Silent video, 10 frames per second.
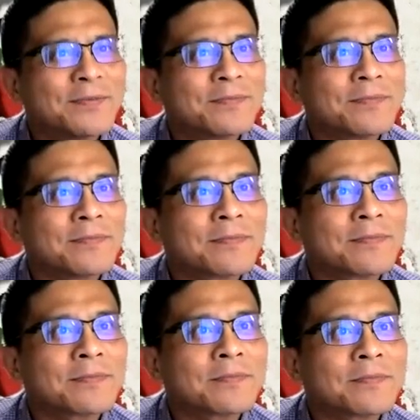
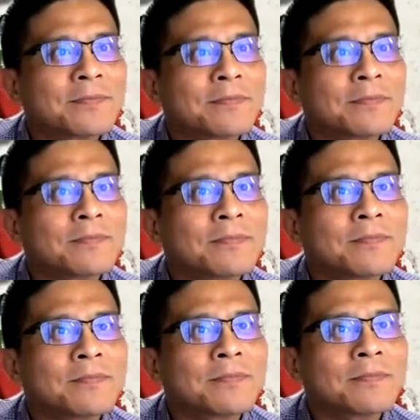
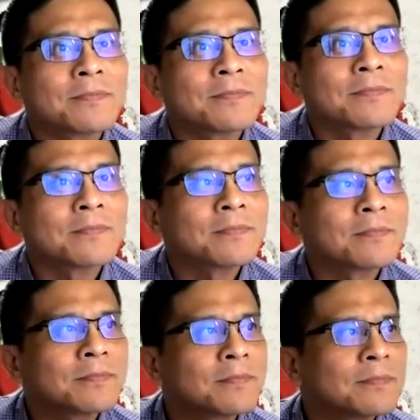
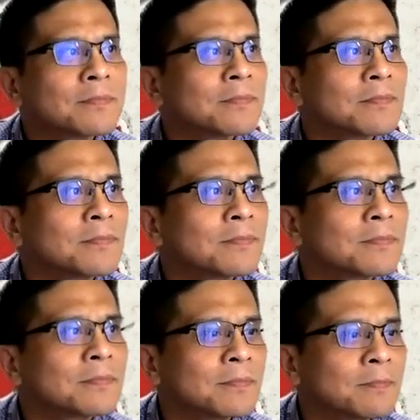
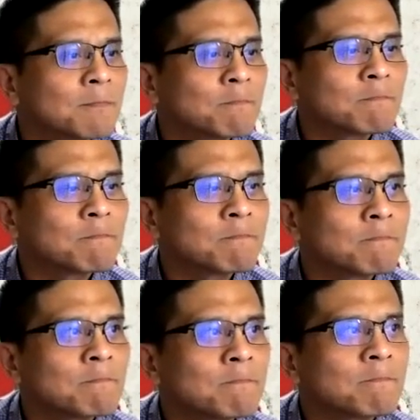
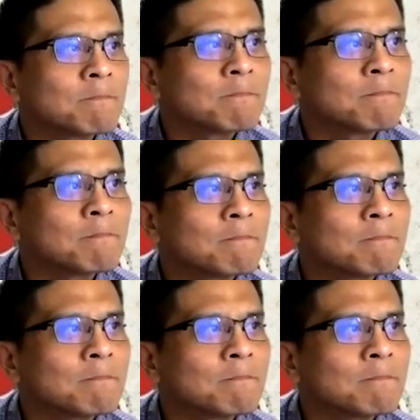(silent)